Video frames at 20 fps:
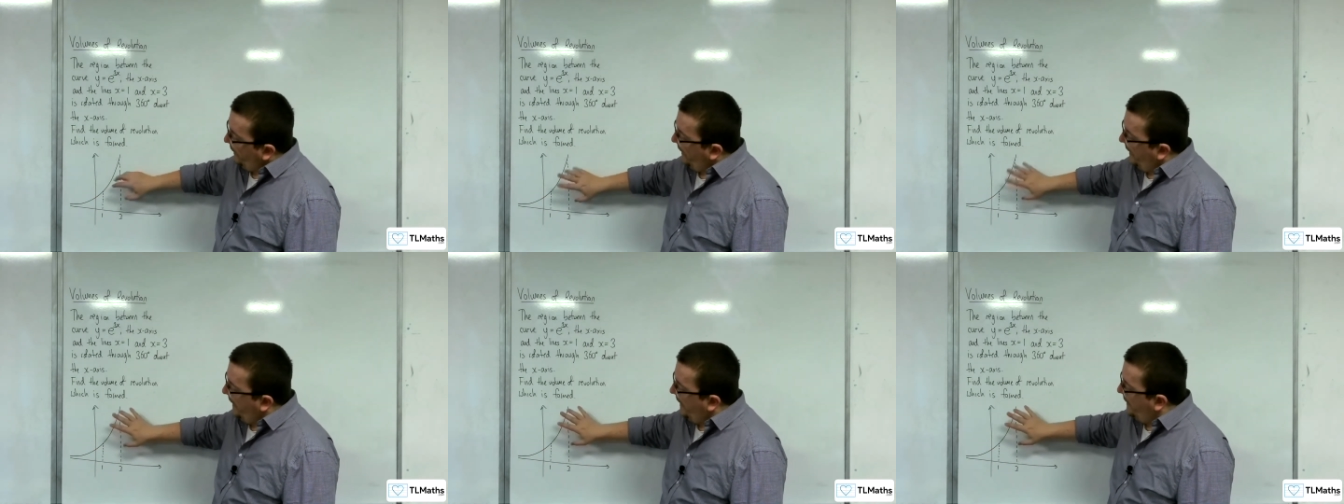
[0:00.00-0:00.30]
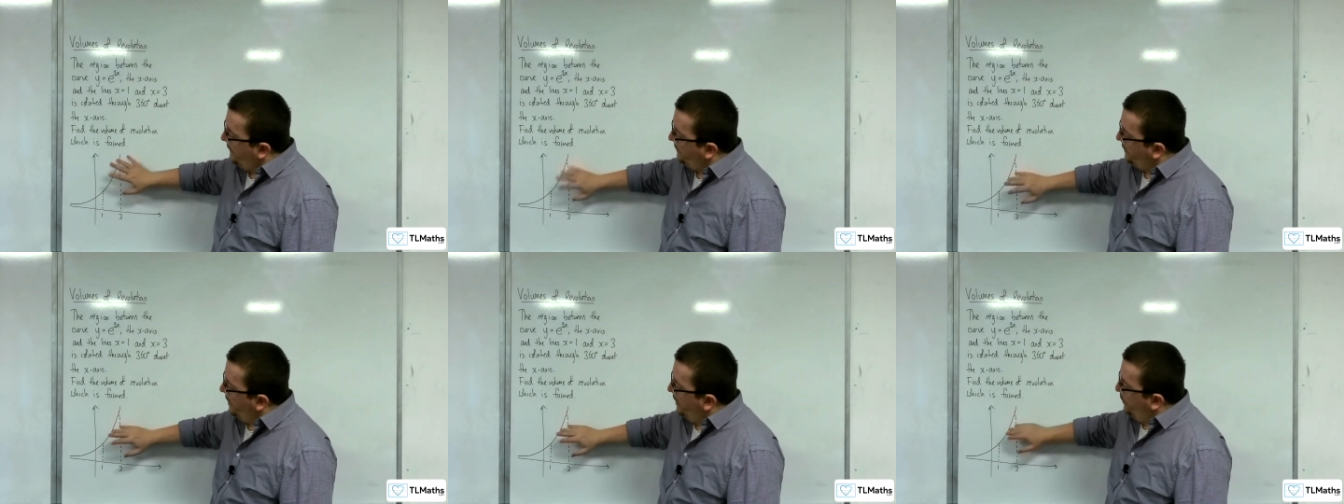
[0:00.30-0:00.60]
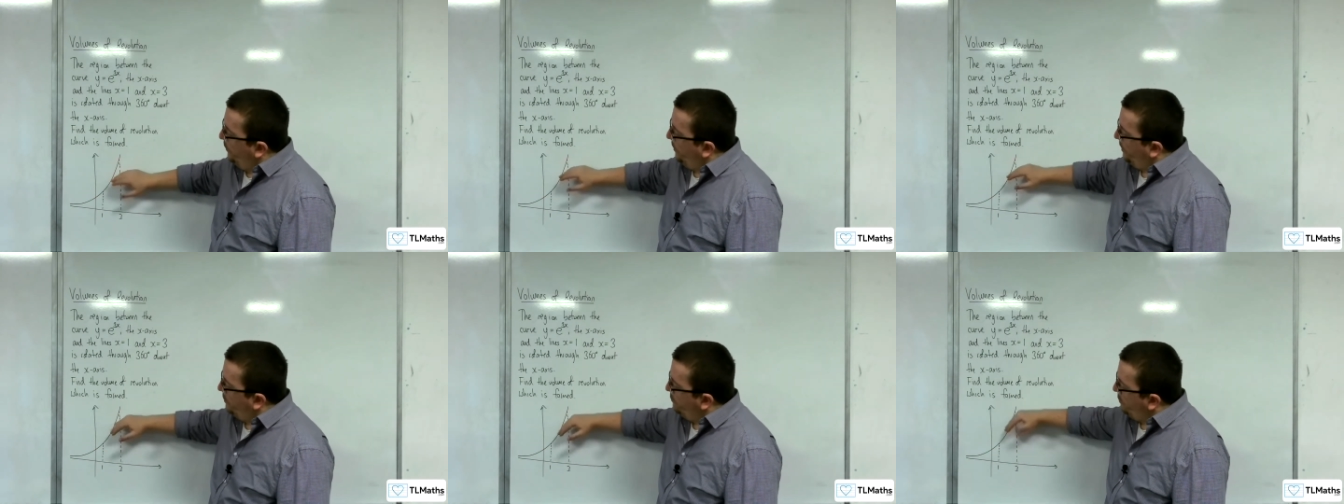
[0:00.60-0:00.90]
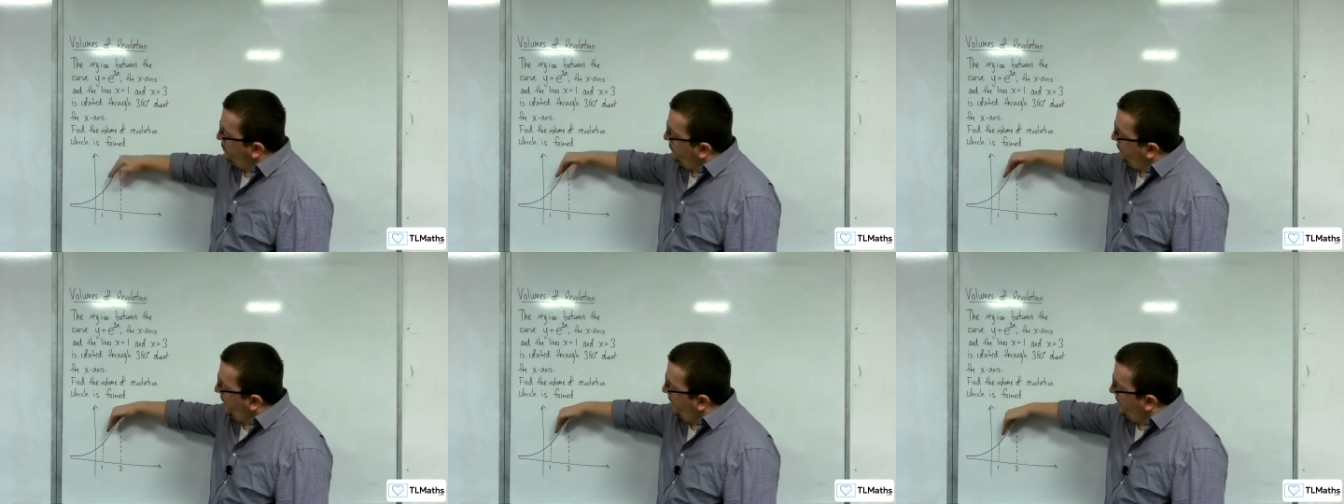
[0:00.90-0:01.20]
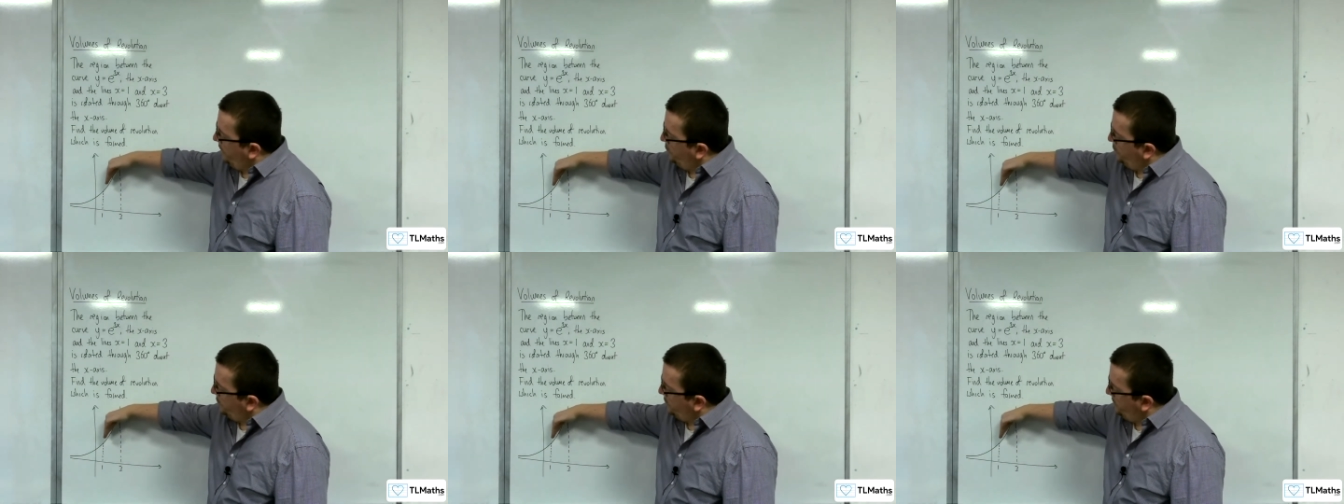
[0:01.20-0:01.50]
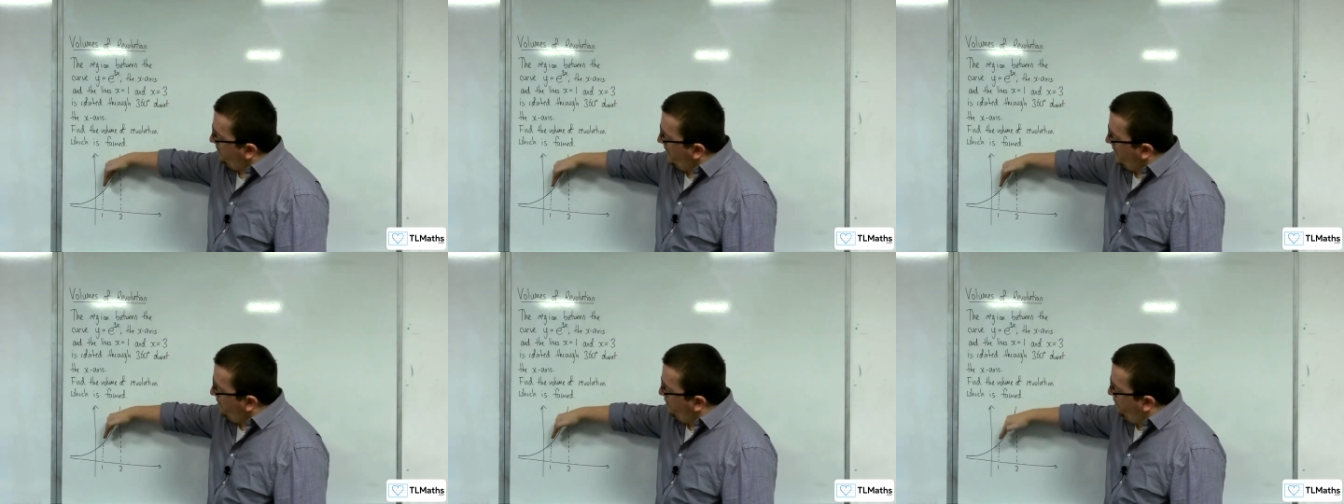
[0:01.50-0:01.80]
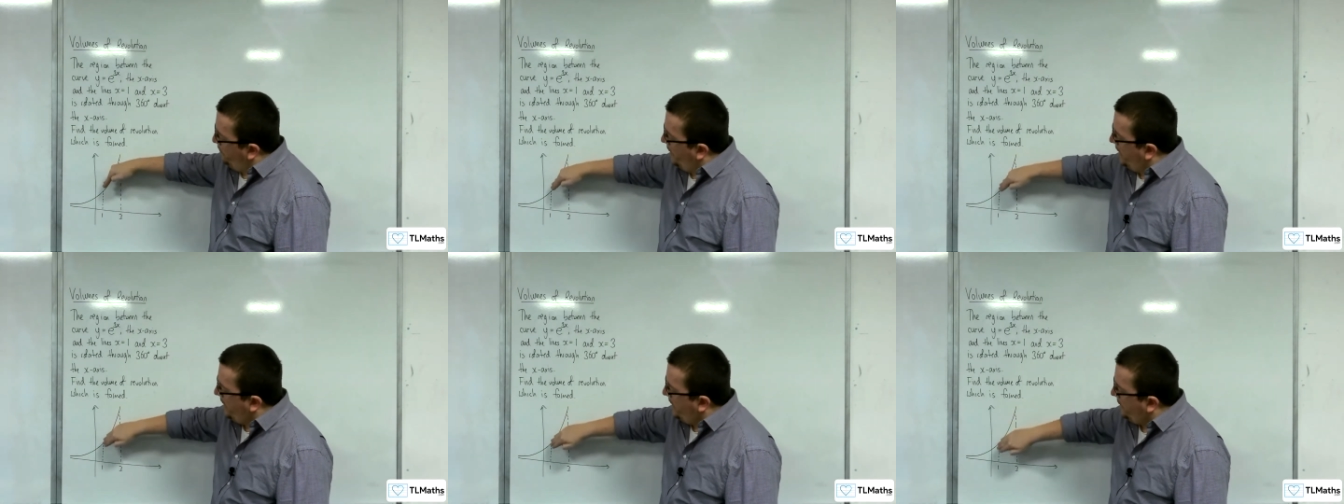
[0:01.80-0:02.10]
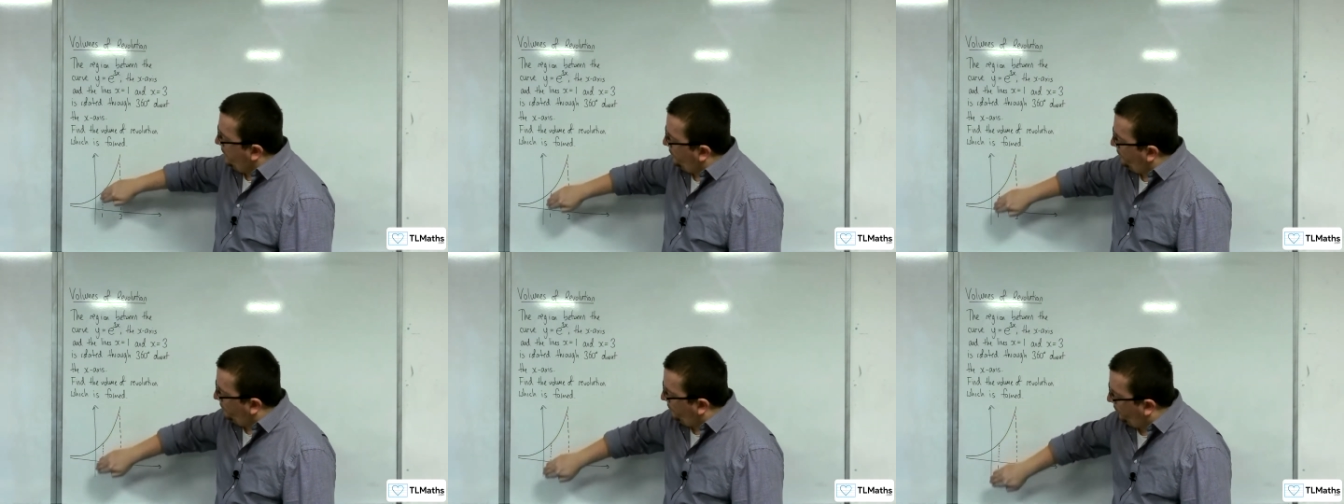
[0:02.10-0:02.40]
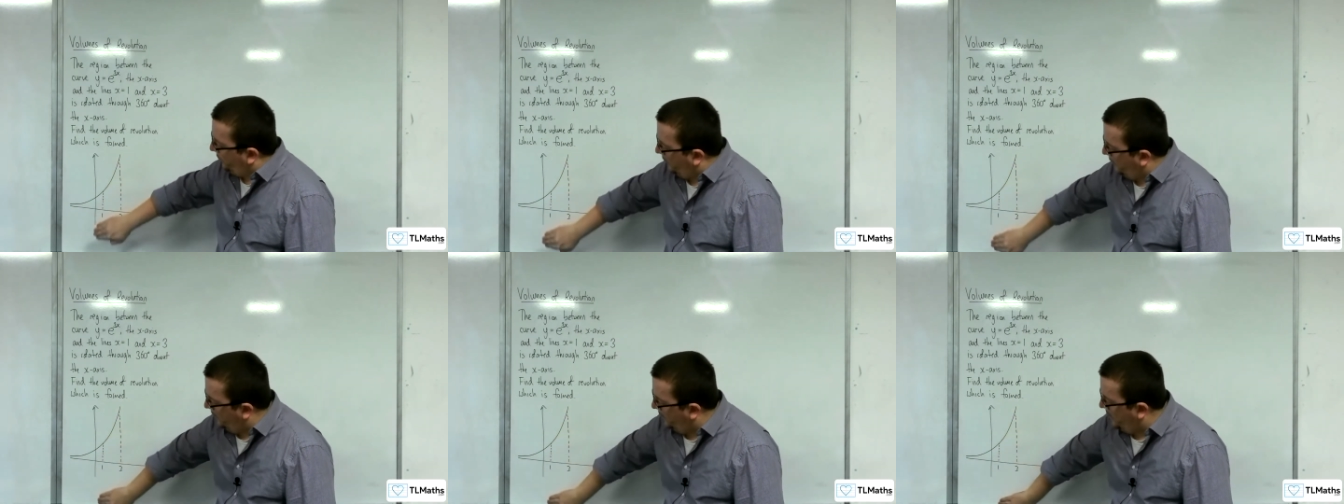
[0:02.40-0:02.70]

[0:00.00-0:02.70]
and we're going to rotate just that piece